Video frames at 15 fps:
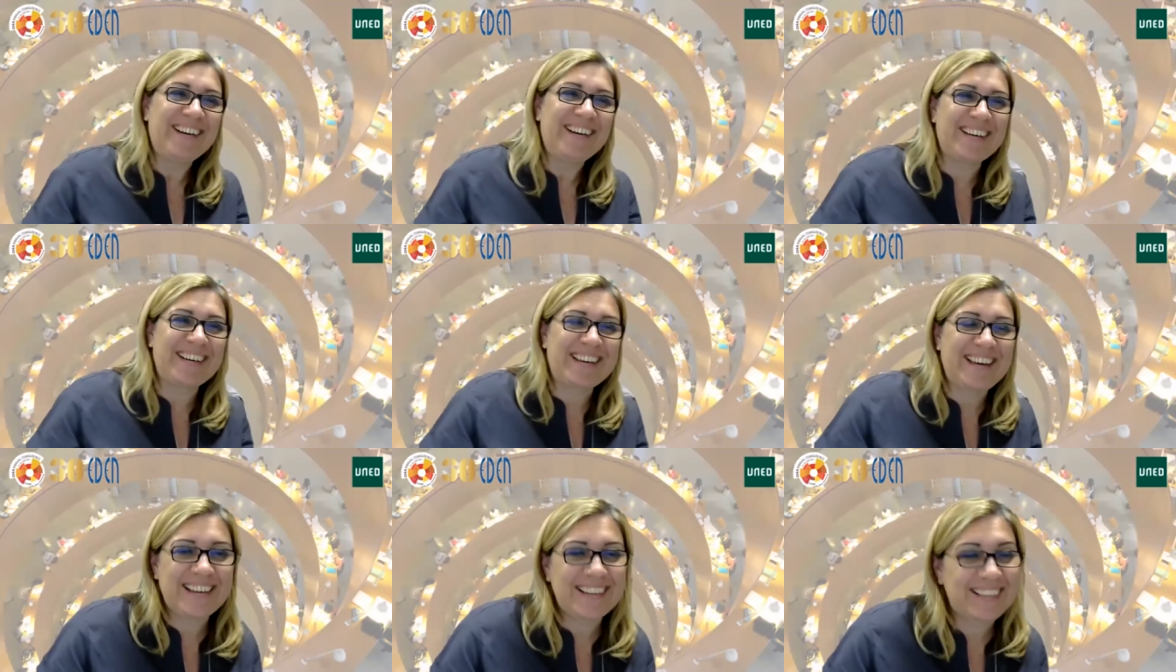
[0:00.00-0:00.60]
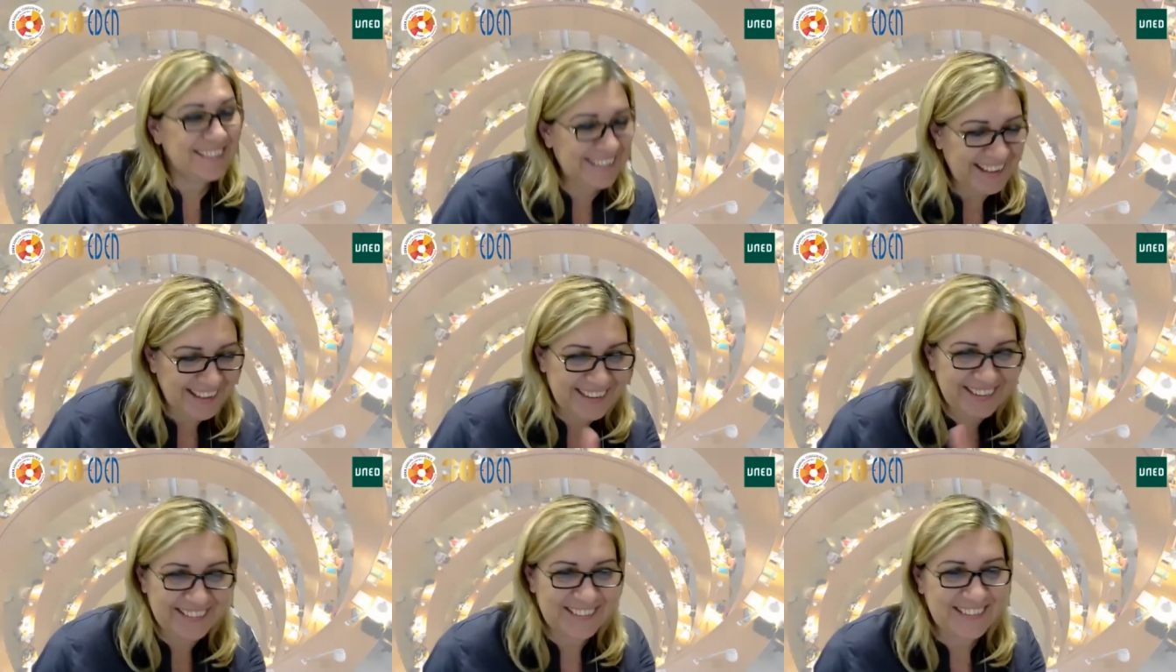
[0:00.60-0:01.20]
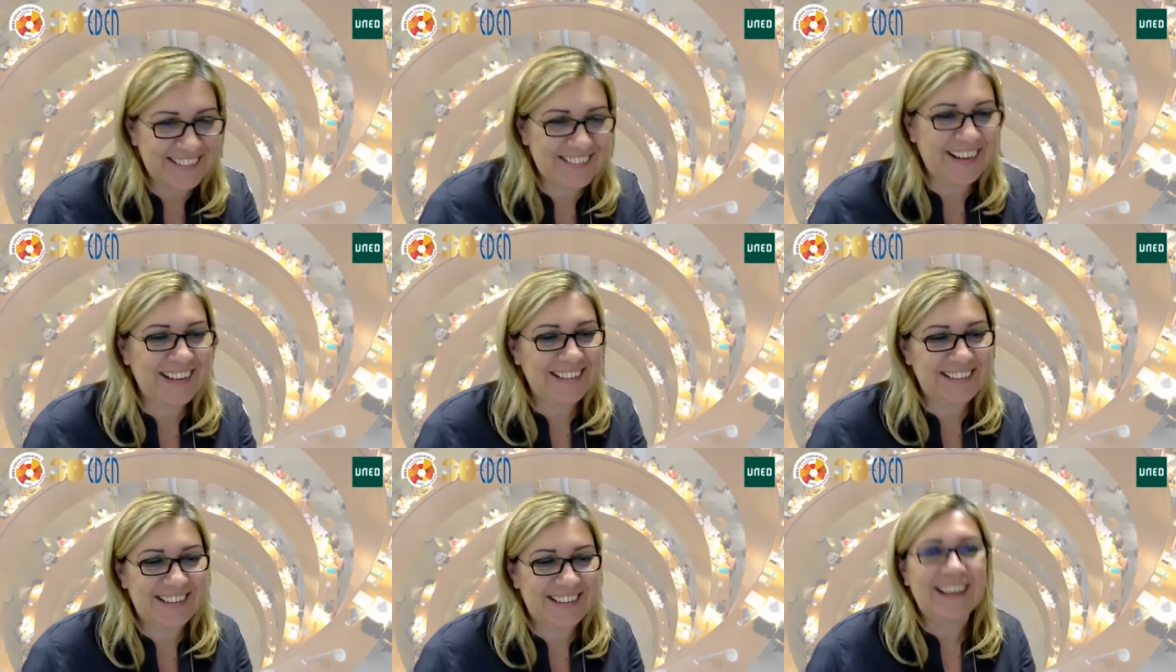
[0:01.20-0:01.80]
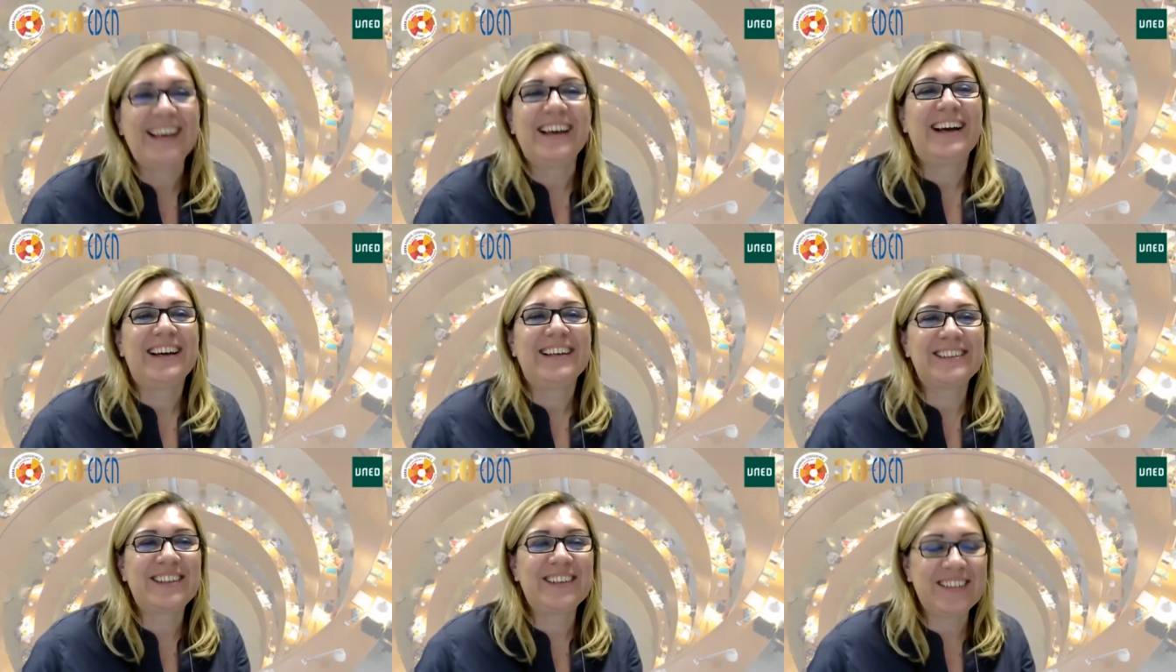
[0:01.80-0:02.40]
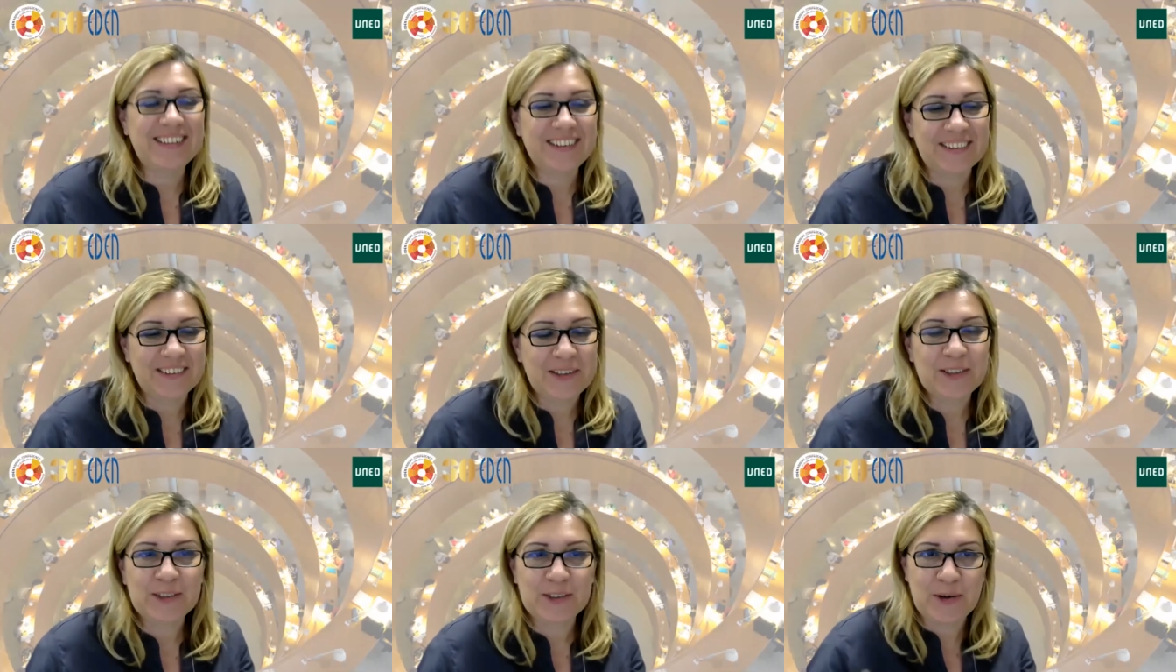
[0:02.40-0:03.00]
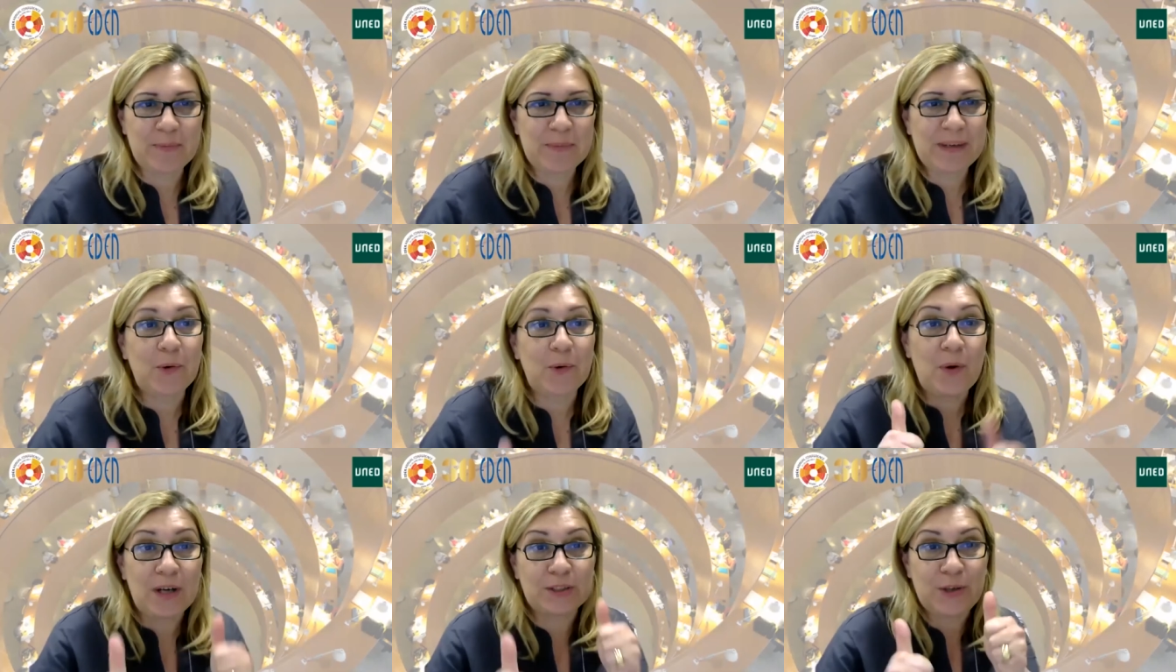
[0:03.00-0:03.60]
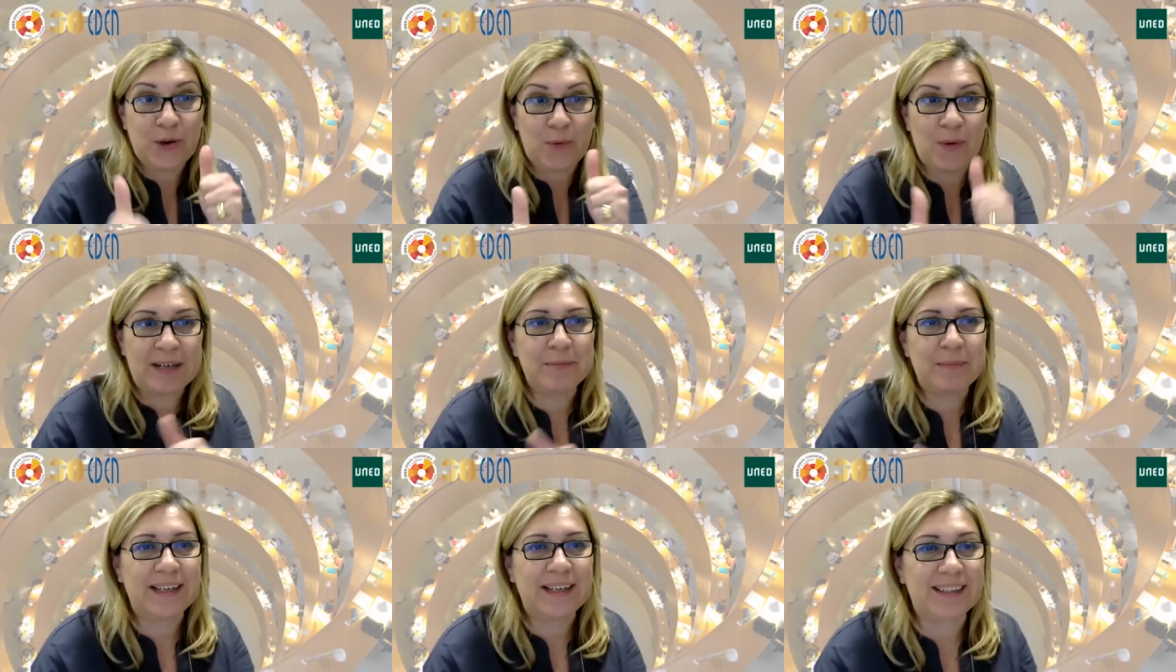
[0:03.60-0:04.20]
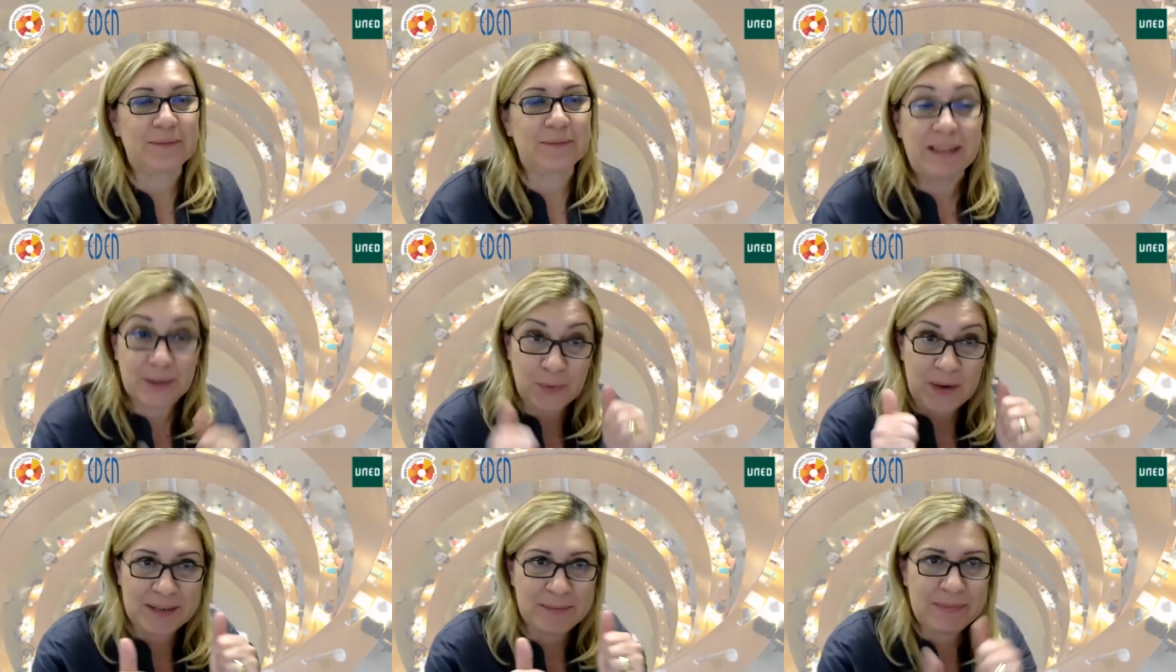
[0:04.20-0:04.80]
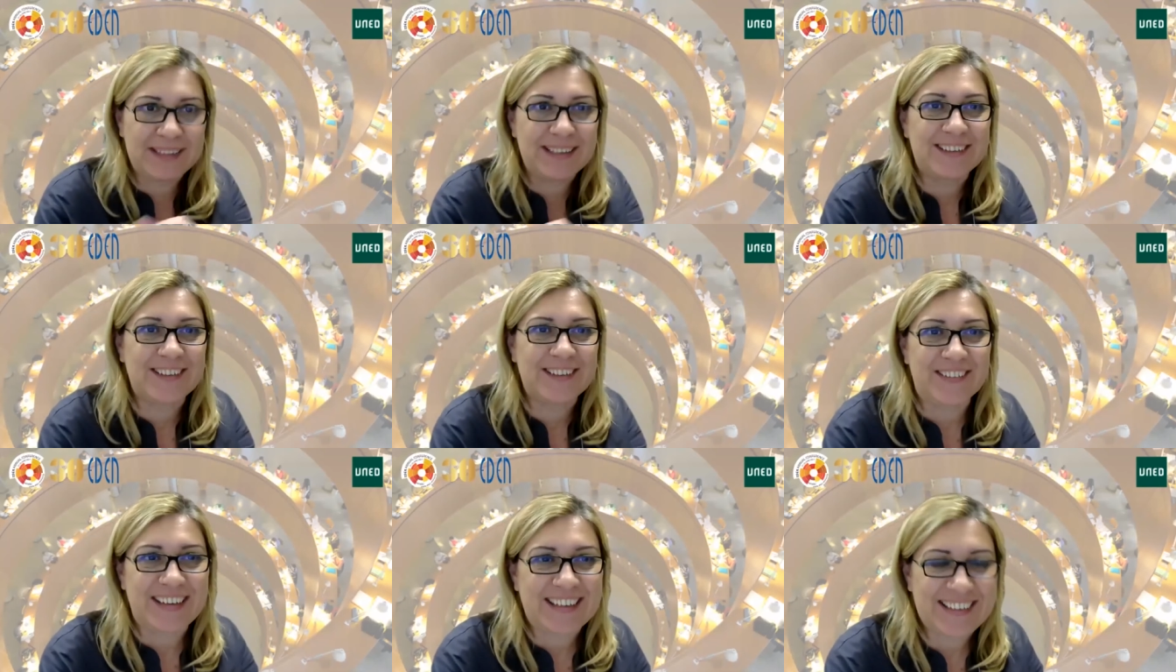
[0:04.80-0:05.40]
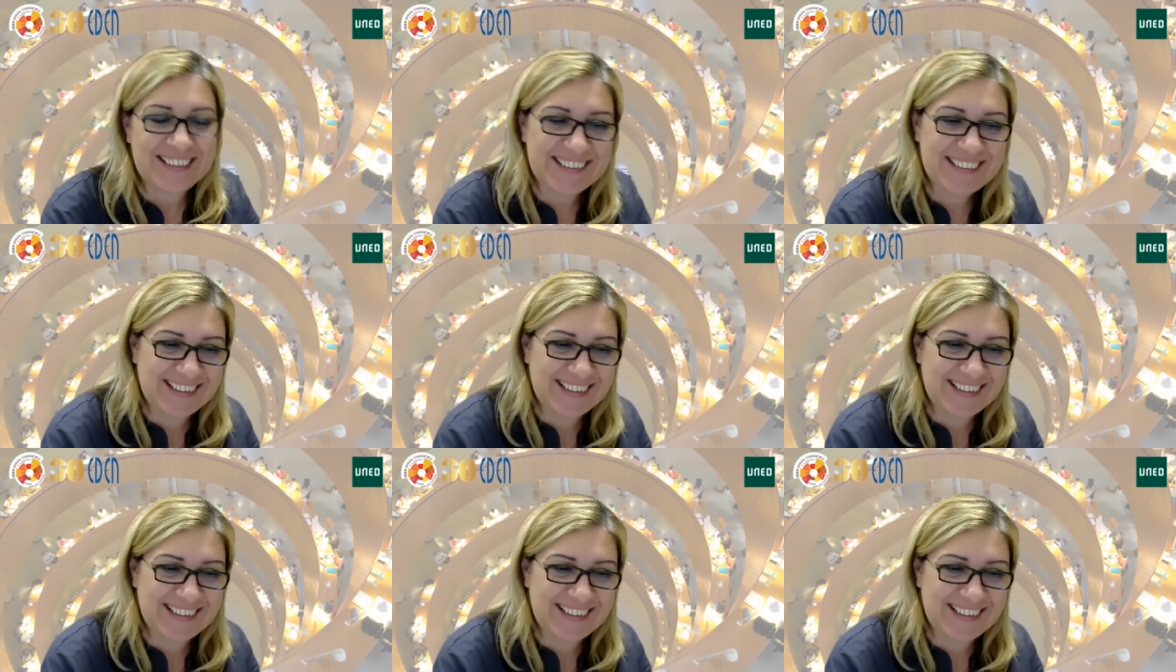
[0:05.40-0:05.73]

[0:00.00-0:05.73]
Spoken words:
Okay, thank you. Great. Antonio, your 1 minute, but 1 minute only.